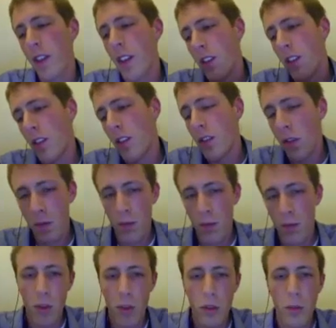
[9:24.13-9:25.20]
this is
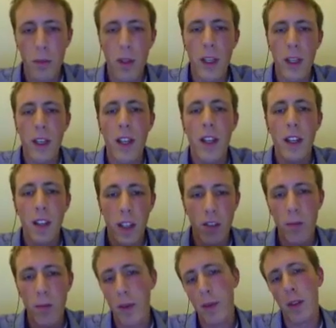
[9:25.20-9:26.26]
module B and it needs
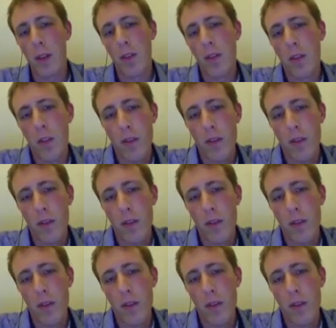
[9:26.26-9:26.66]
to be built